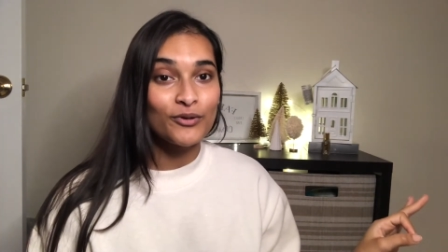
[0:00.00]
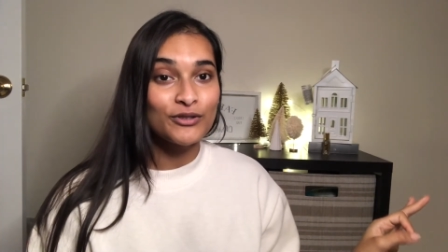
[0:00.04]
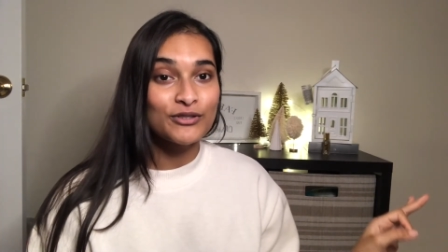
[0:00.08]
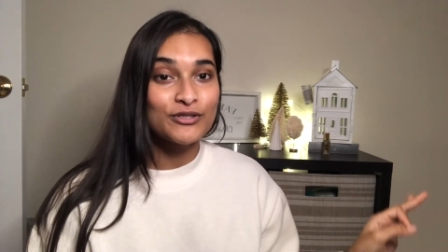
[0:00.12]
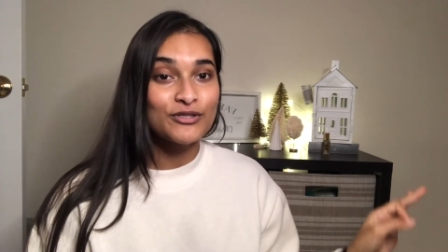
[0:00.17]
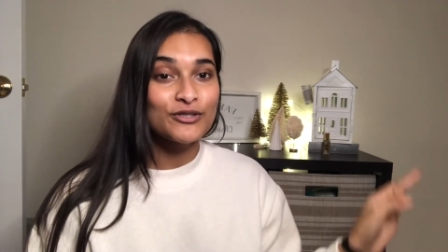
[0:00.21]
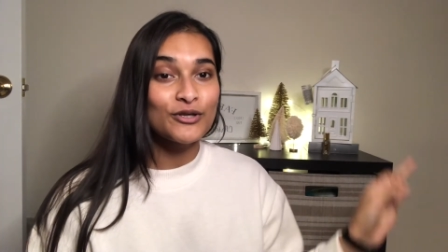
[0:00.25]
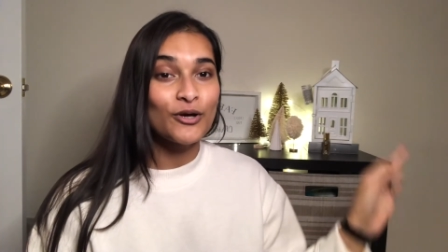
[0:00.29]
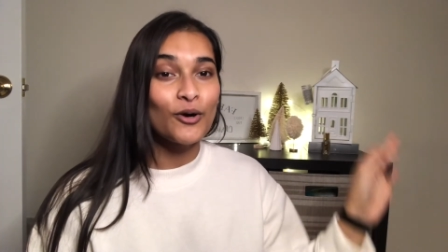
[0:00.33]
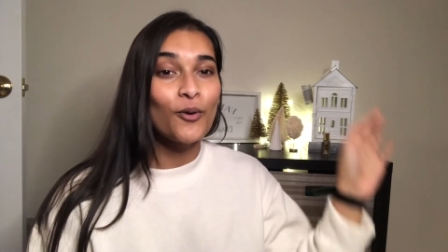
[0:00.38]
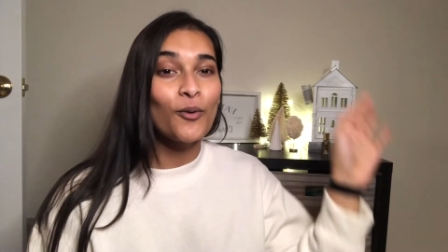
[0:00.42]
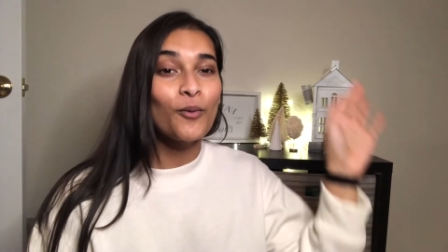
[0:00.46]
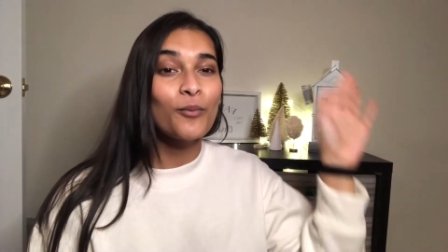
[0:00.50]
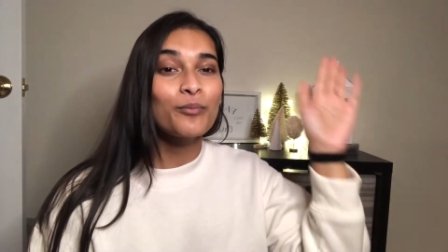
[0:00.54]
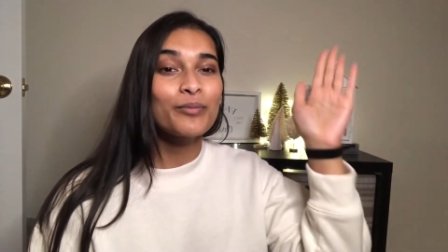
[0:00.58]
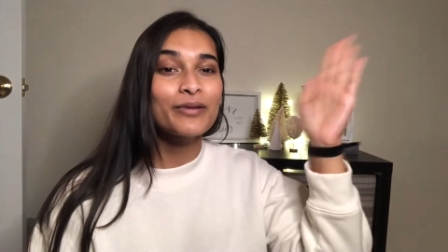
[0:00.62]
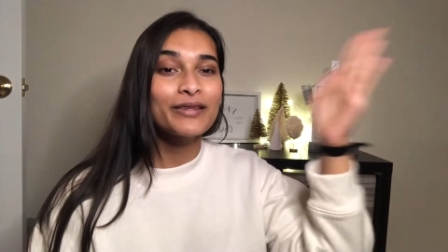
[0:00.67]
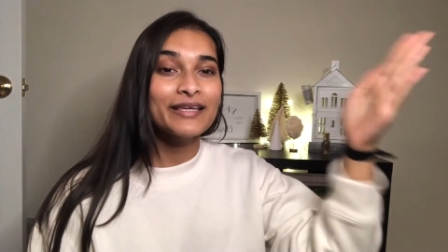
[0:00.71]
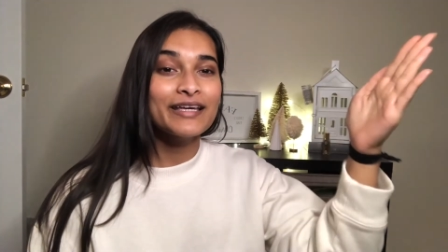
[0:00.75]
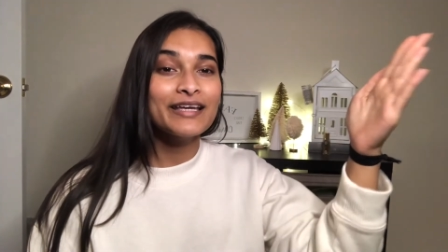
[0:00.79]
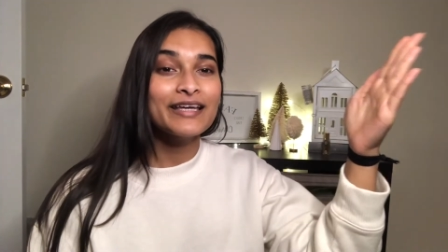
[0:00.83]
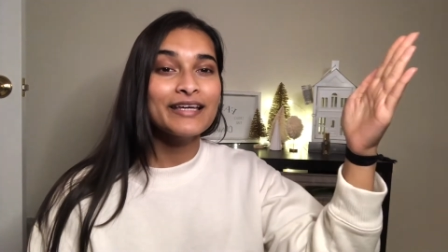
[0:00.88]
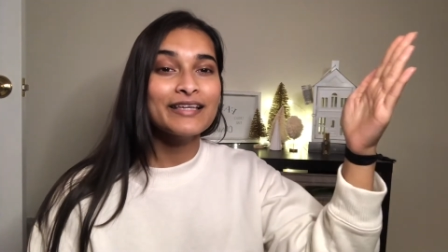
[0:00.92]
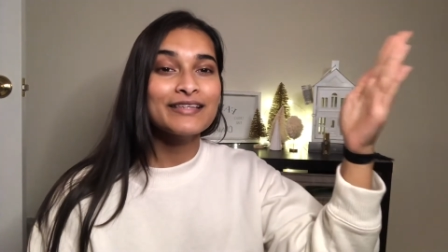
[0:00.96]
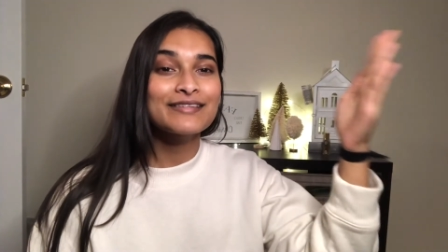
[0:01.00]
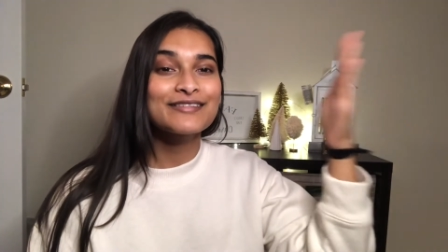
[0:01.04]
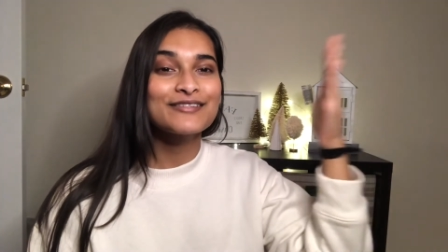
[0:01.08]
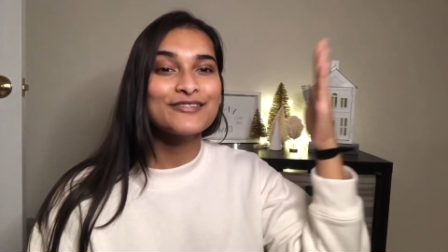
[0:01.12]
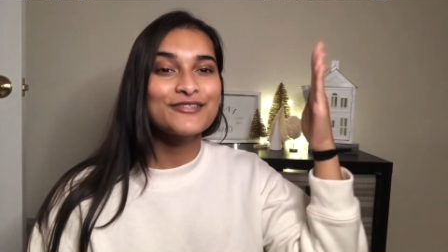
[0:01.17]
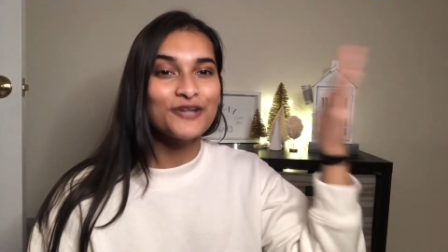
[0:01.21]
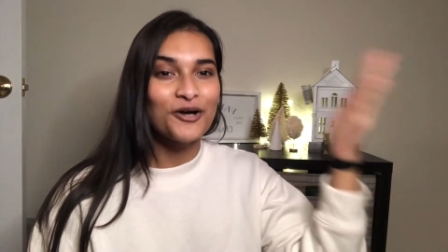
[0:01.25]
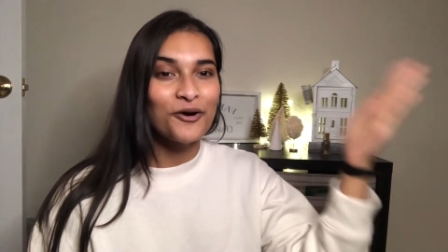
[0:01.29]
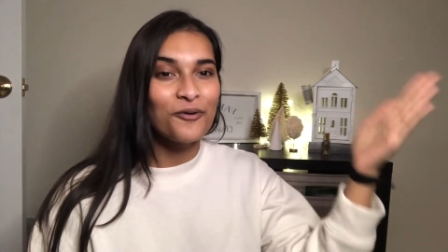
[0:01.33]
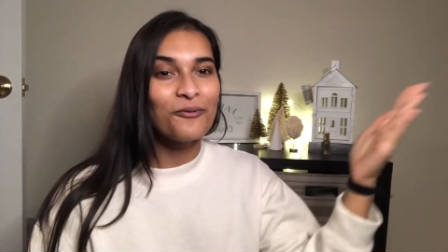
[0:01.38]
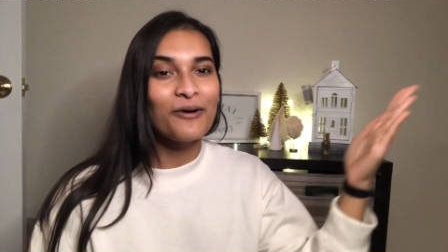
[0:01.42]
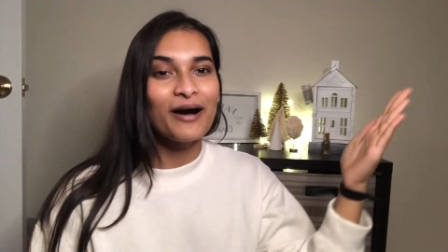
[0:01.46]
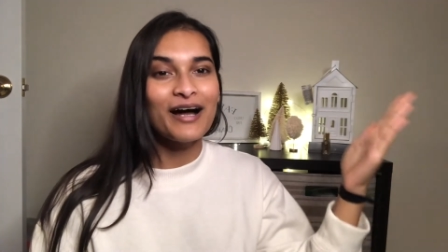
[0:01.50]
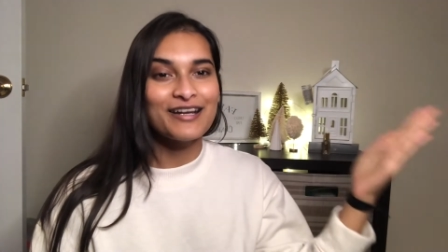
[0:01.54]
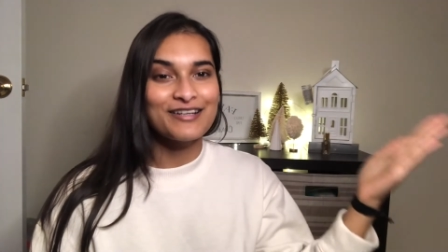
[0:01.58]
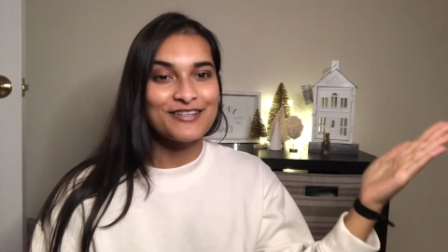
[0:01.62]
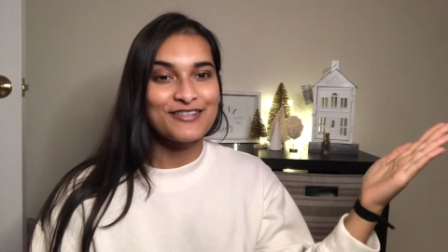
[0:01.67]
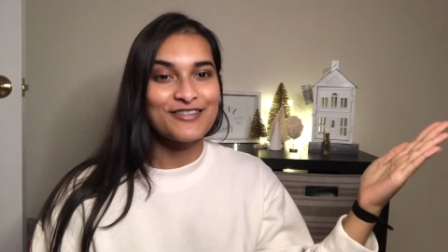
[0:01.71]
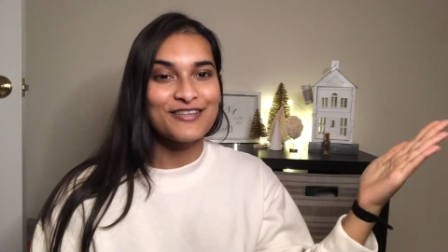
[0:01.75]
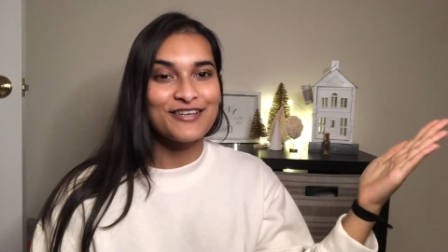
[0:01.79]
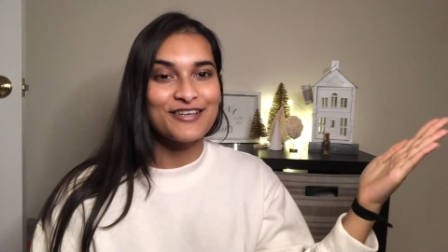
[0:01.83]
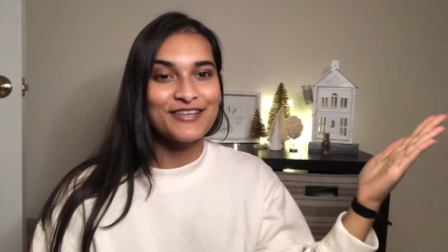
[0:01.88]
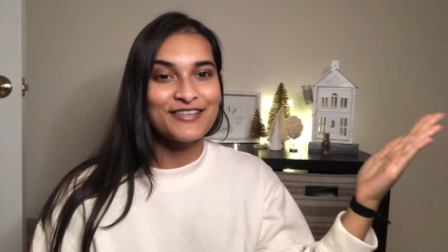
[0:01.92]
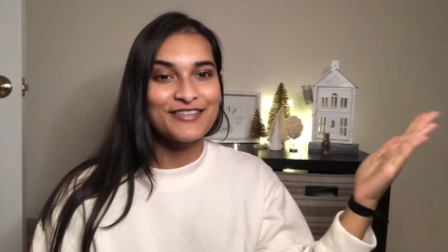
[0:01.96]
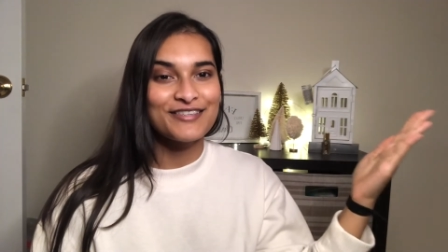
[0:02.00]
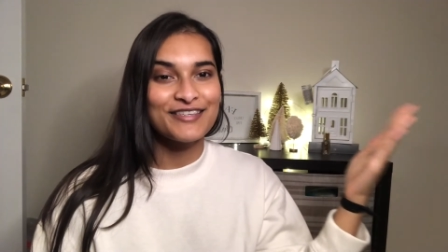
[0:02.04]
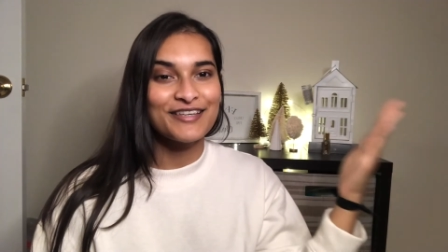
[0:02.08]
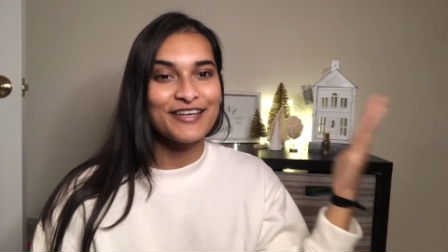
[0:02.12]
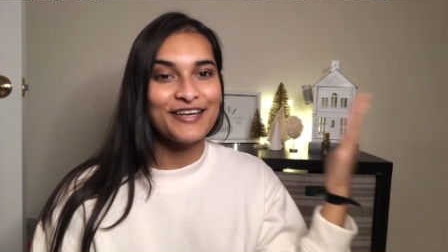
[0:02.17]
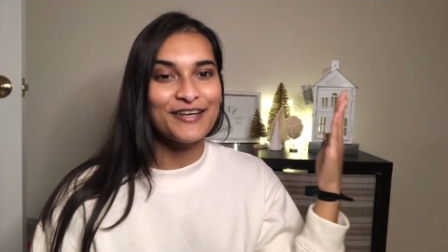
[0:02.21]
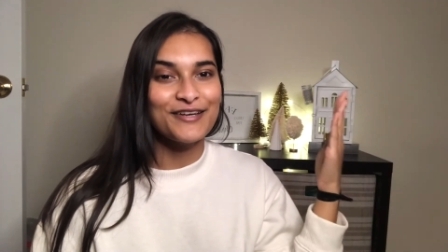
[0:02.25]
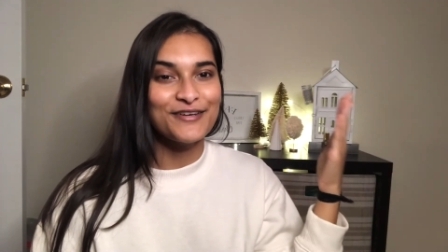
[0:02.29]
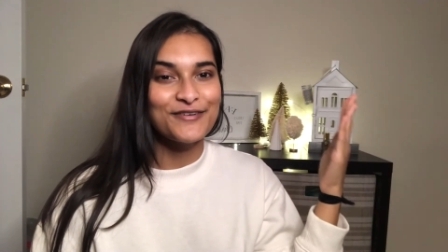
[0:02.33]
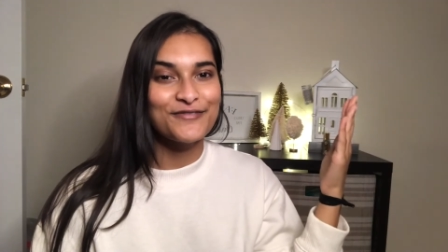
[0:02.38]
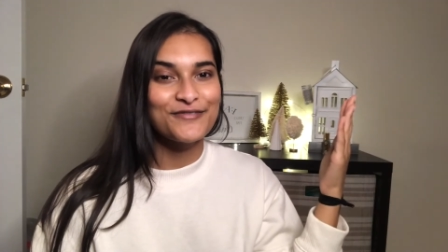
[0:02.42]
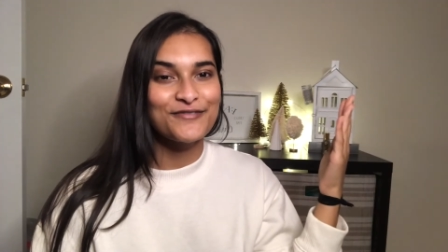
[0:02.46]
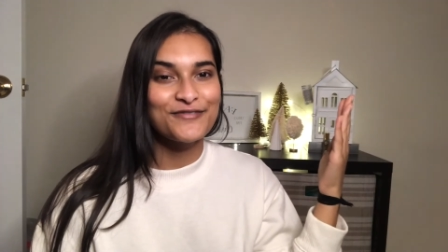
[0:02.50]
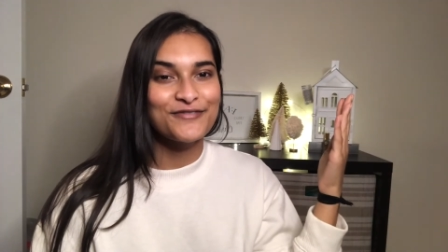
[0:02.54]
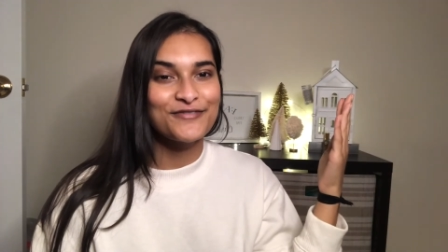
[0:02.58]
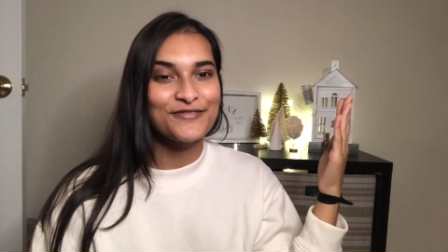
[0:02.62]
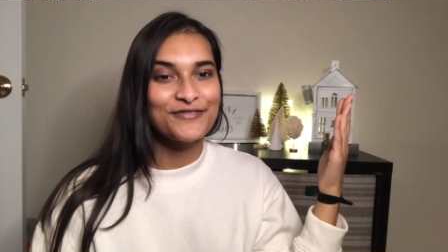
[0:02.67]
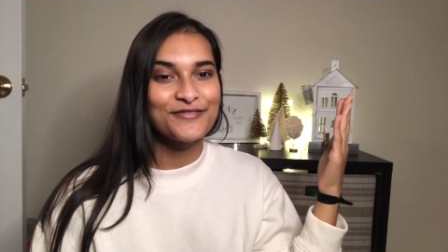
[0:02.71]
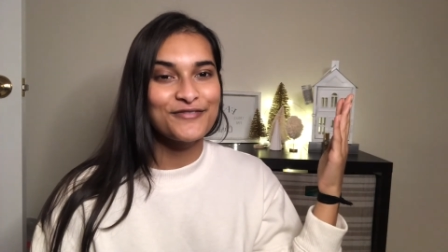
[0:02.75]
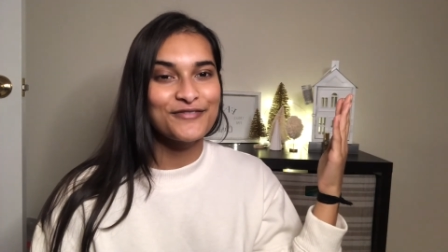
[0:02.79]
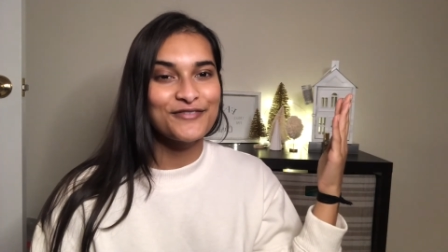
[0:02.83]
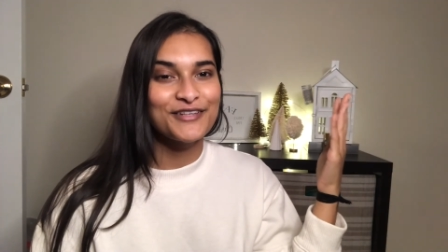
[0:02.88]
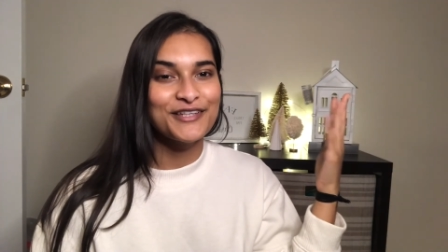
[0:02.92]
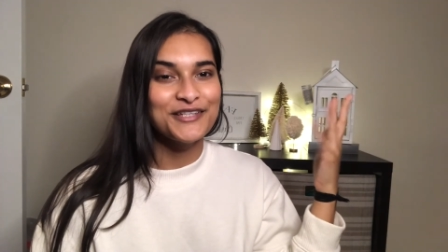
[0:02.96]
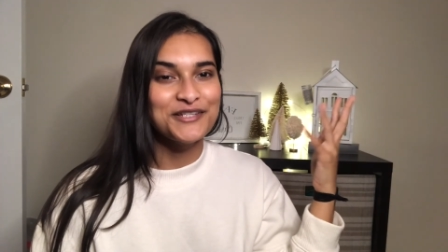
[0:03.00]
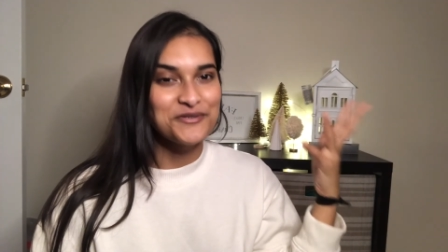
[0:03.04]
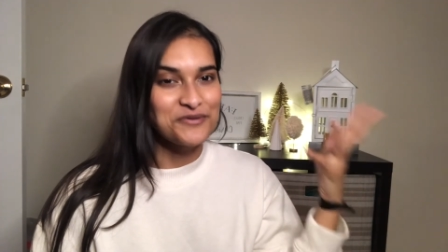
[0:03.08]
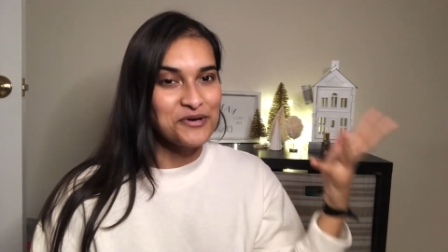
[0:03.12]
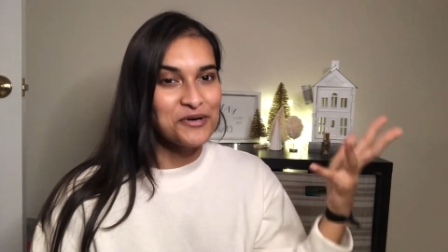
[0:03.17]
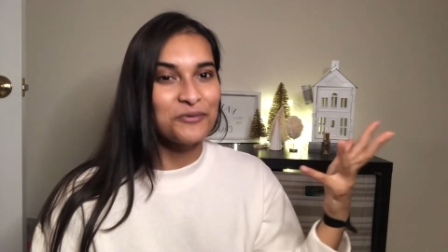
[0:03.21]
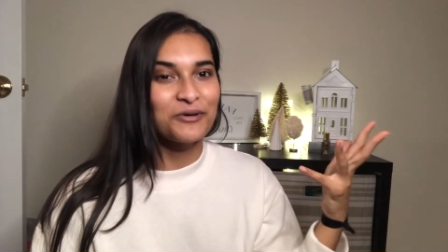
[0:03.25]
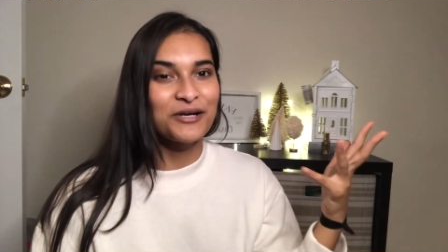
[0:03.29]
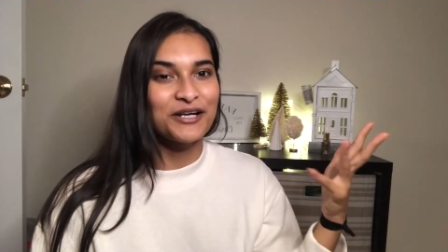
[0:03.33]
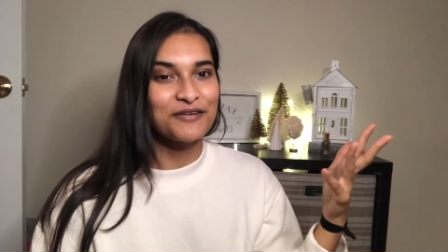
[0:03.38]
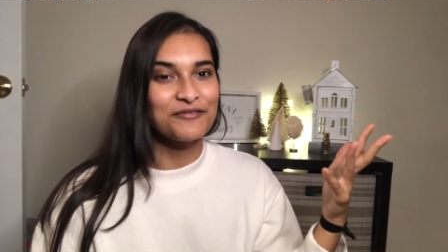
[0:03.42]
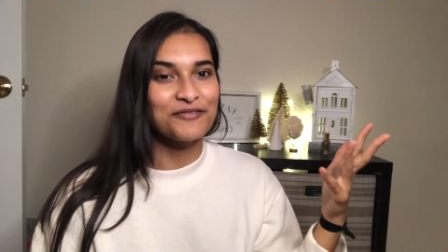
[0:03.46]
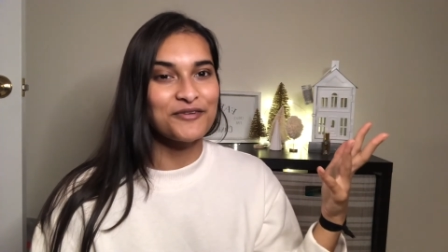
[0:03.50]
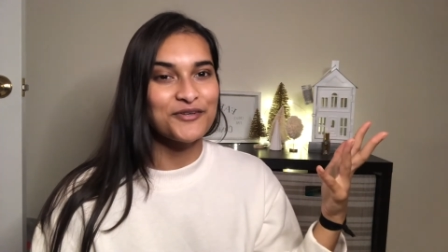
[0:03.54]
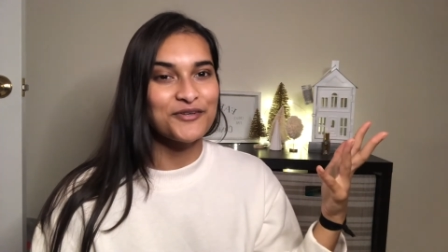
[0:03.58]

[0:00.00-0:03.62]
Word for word: so please don't watch this if you are one of those